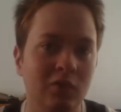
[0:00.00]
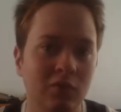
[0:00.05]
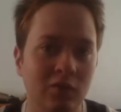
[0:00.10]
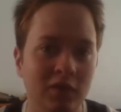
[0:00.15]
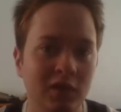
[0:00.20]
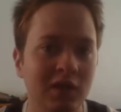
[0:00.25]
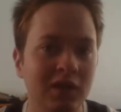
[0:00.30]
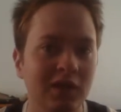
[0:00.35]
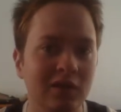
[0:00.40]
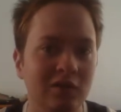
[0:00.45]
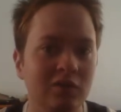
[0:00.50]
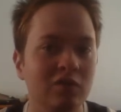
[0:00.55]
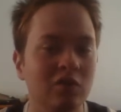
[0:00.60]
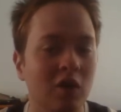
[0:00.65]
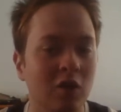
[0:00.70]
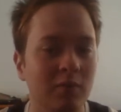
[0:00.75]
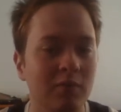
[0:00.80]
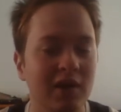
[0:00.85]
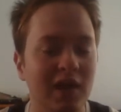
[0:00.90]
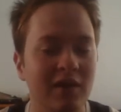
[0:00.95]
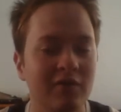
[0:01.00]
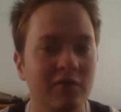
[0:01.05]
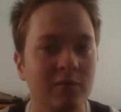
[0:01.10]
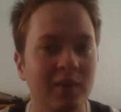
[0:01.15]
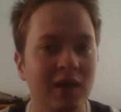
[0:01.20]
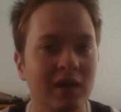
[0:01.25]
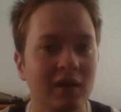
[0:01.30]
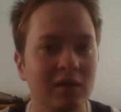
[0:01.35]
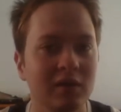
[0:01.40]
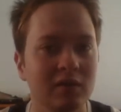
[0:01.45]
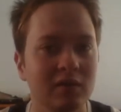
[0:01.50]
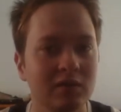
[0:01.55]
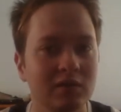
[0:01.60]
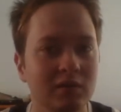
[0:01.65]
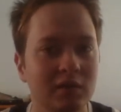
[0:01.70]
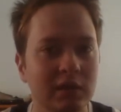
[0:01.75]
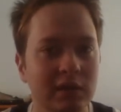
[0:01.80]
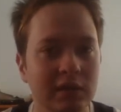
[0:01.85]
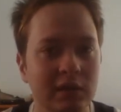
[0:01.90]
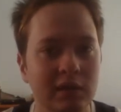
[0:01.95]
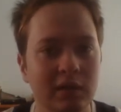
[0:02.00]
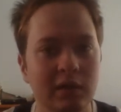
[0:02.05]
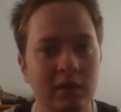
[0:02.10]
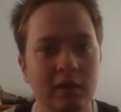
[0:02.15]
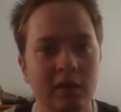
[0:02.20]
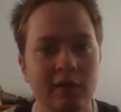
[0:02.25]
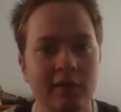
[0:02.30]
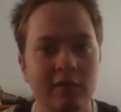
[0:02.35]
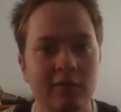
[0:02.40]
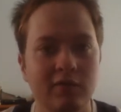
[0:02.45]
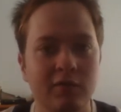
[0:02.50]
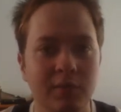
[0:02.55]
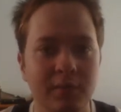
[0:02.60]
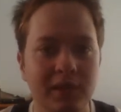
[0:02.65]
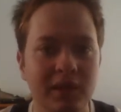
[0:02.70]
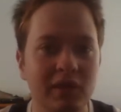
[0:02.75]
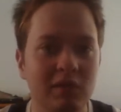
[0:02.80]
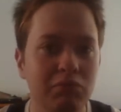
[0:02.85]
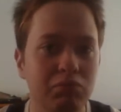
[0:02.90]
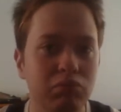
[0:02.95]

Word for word: they need a top left back. For me,